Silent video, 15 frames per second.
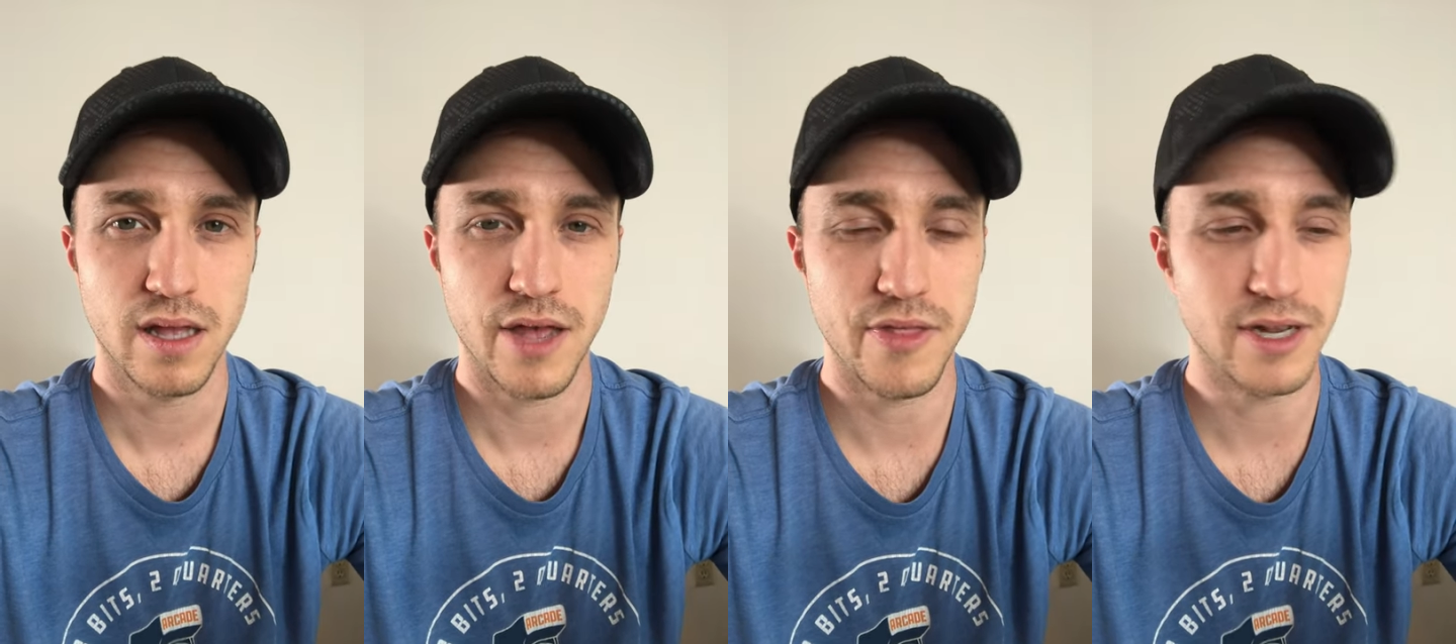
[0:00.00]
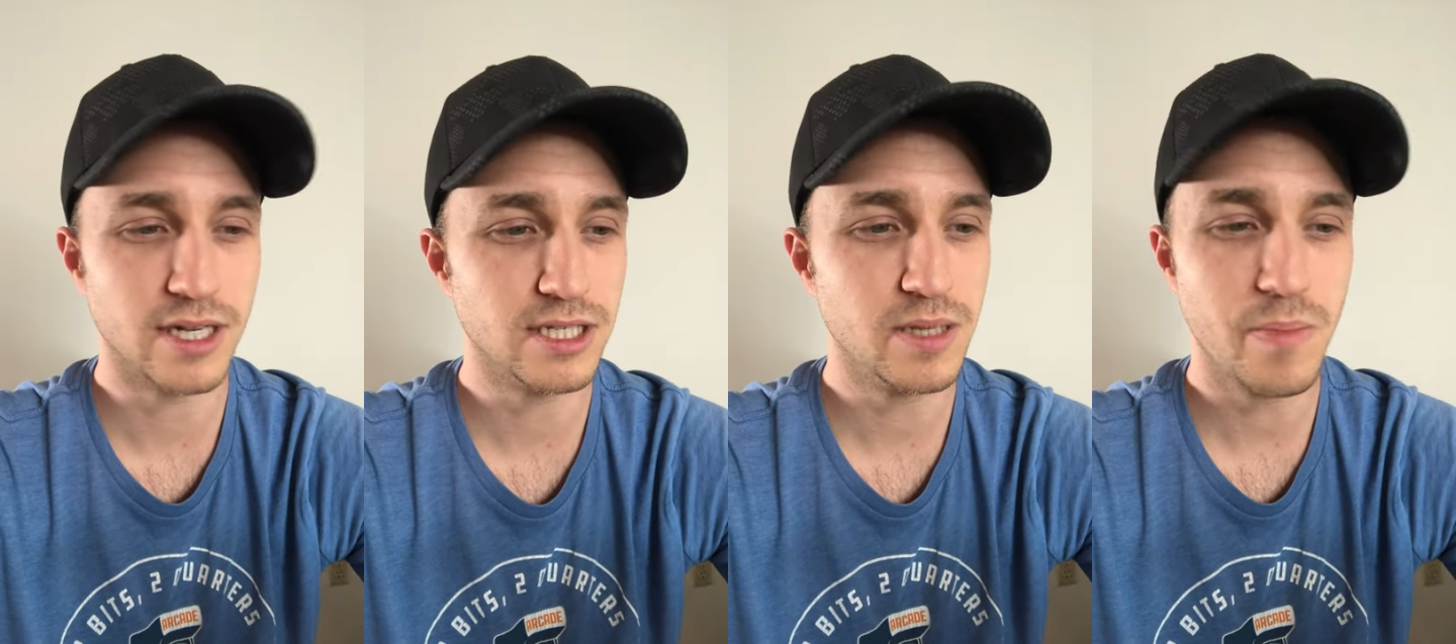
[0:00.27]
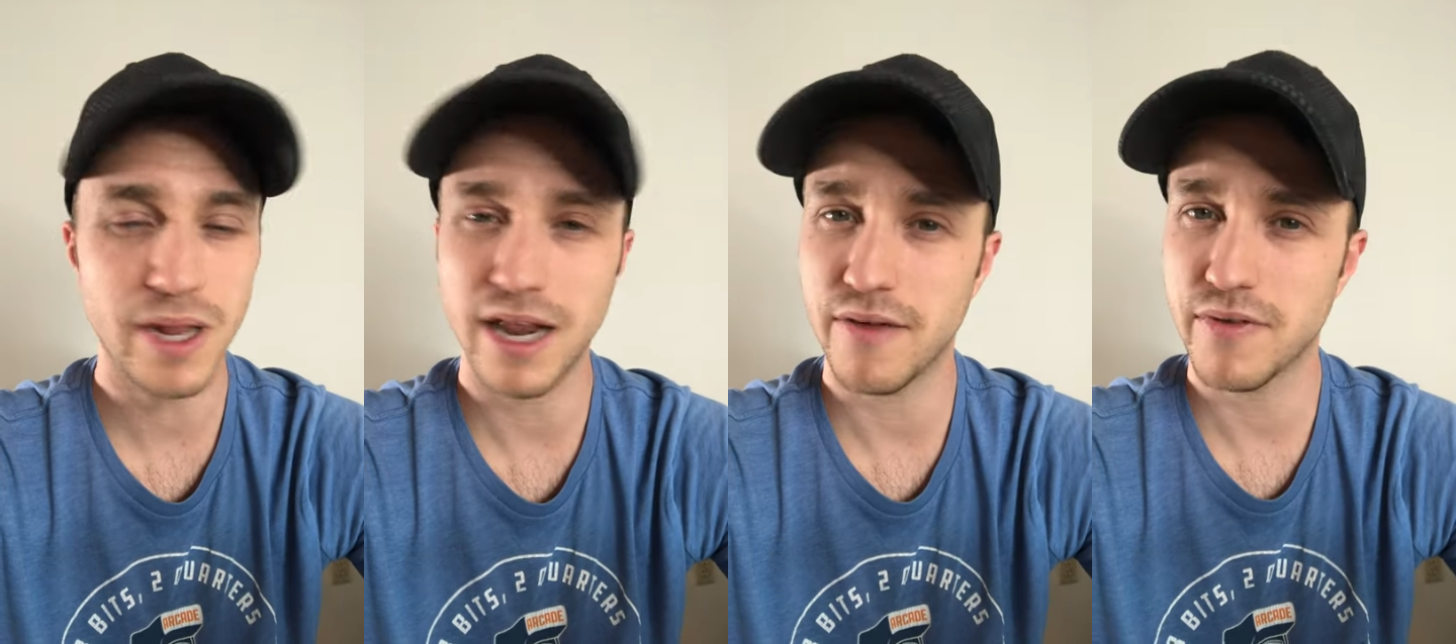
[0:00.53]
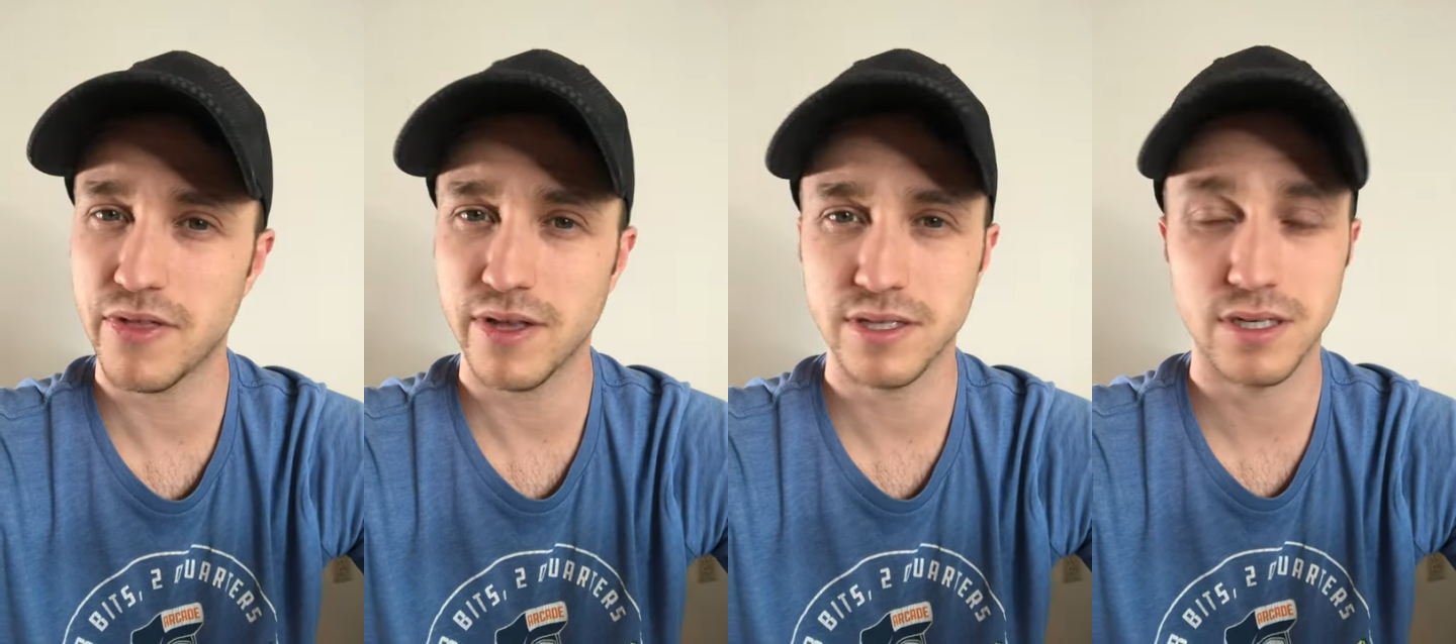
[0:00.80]
And that doesn't mean
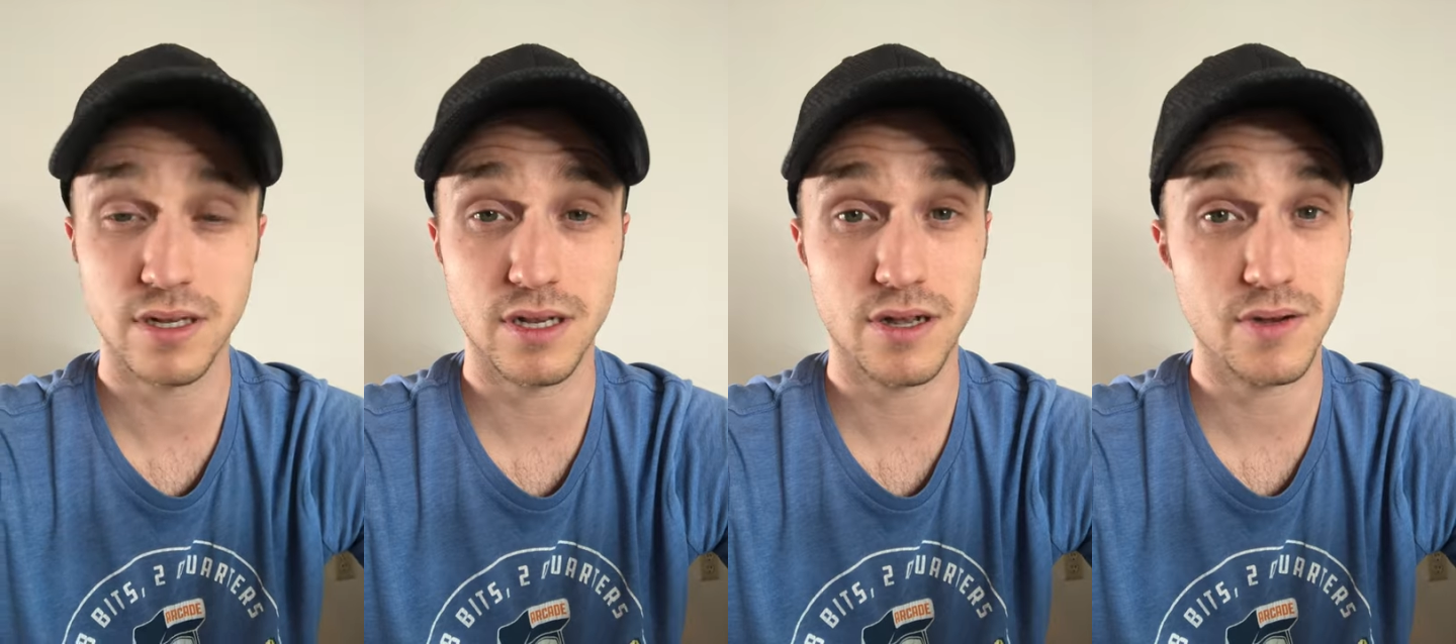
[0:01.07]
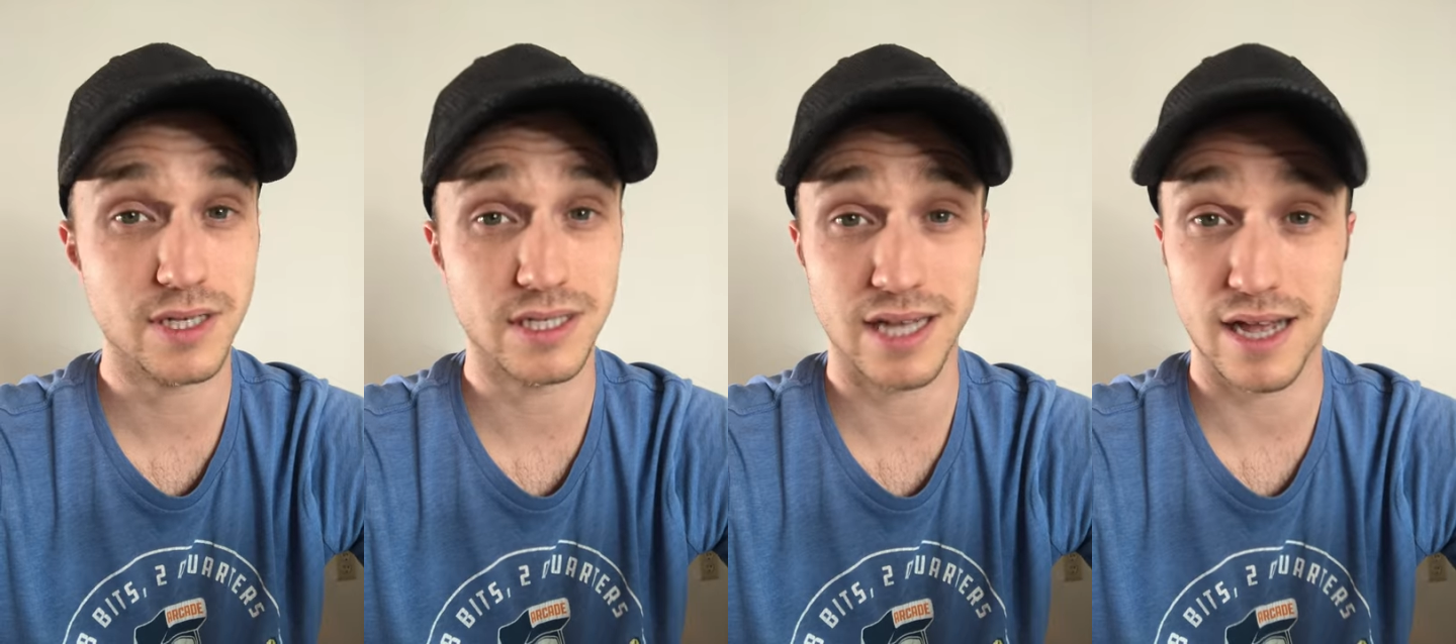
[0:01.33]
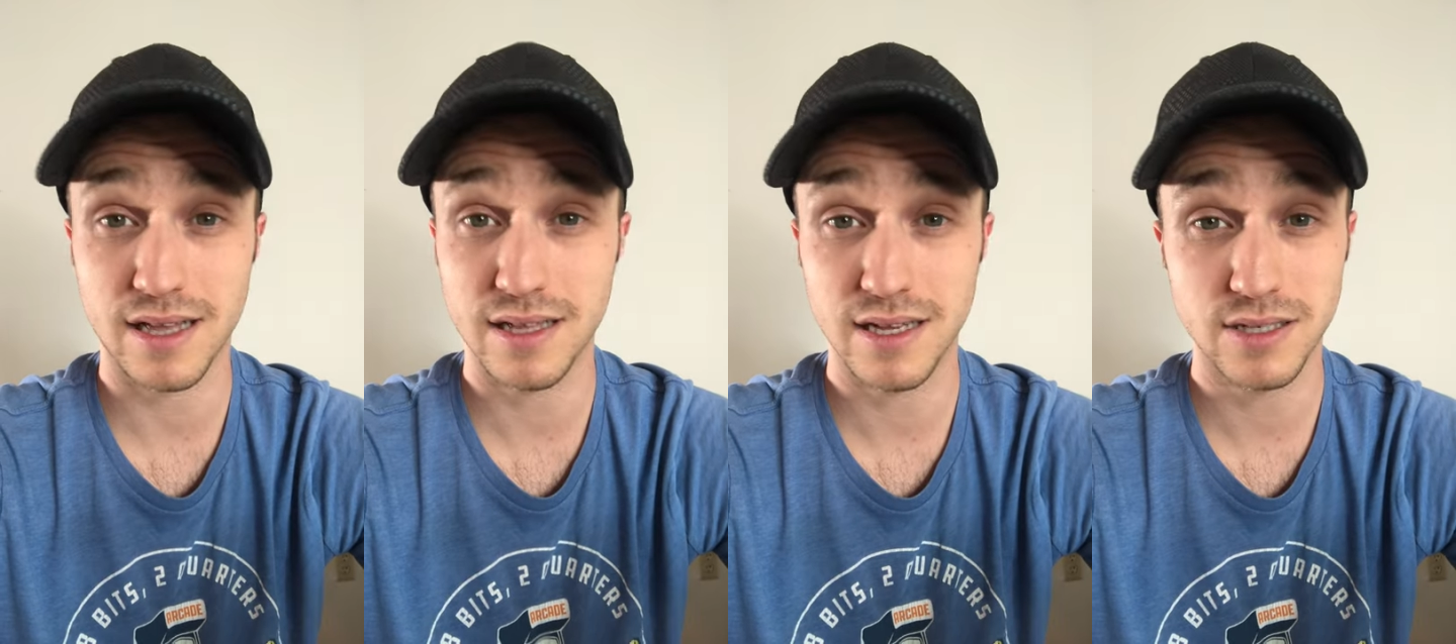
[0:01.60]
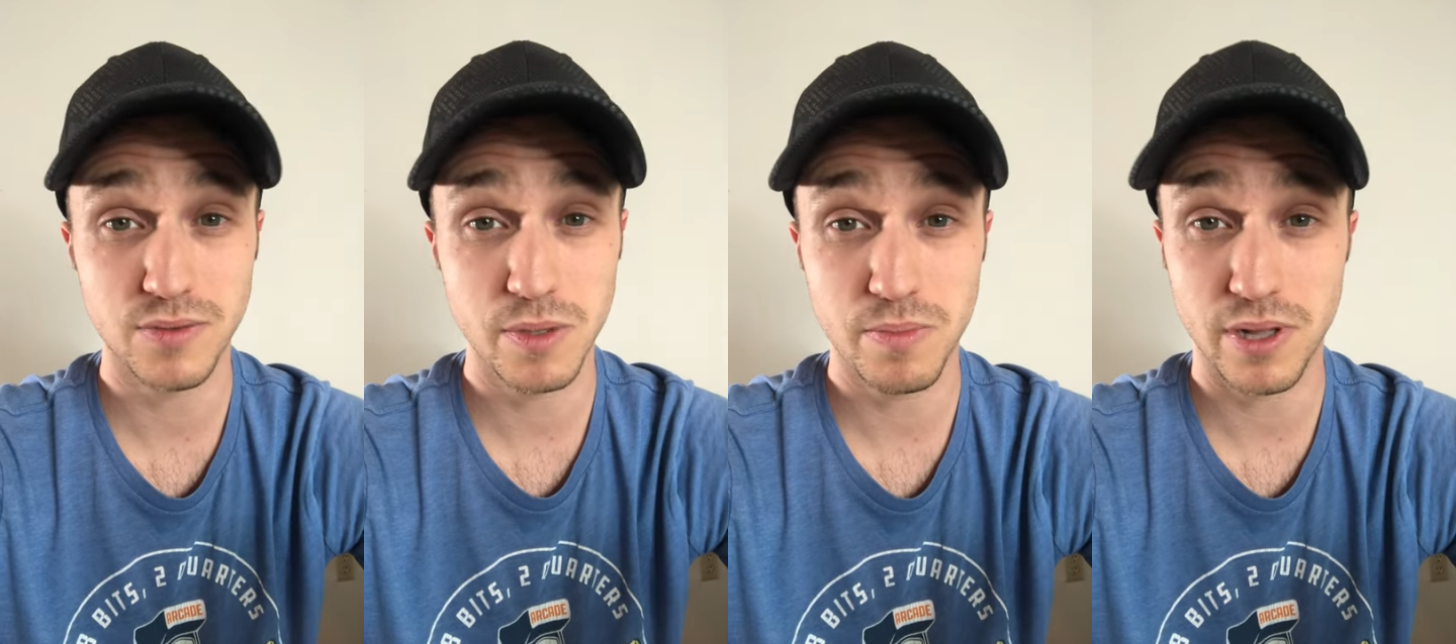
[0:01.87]
everything's going to go exactly
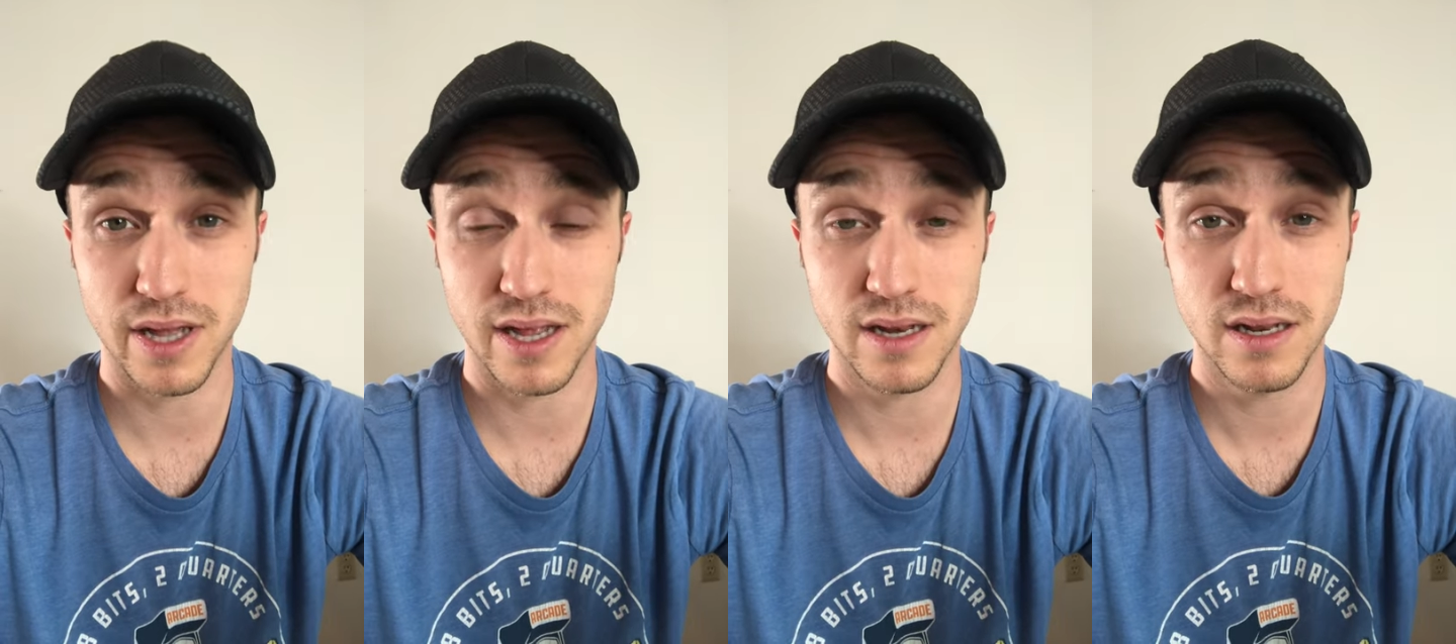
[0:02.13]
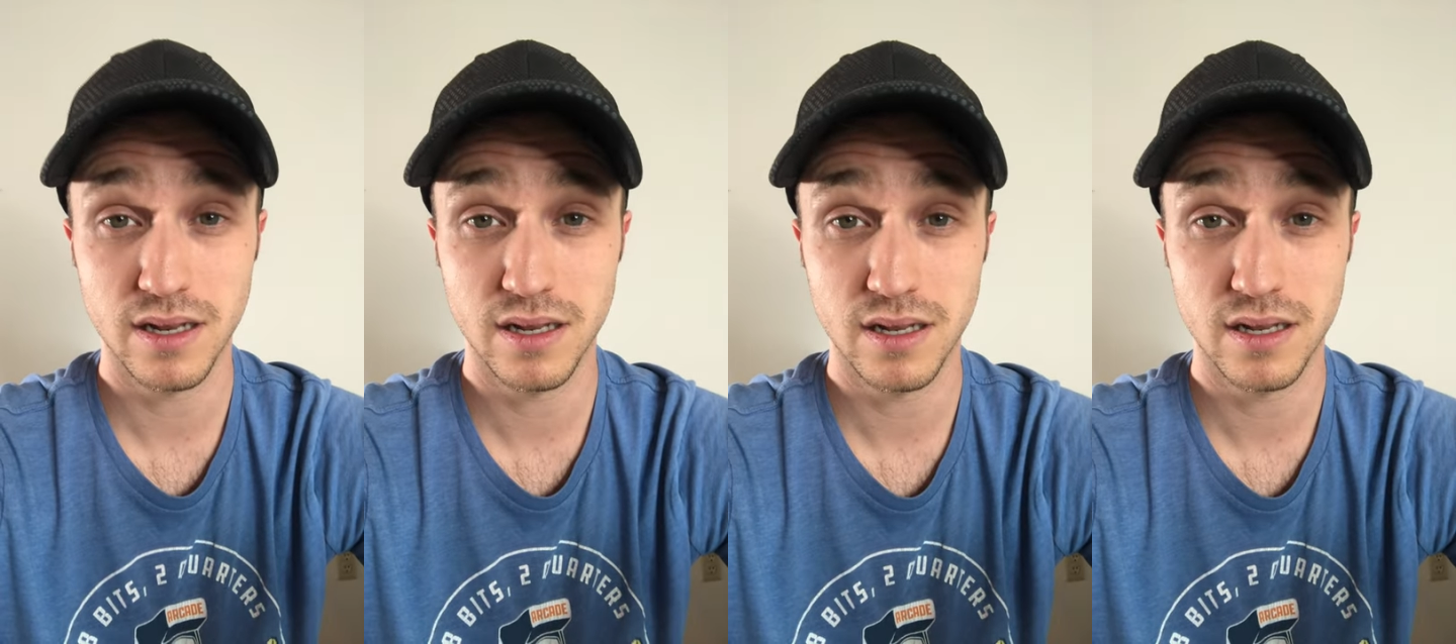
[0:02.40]
as we plan.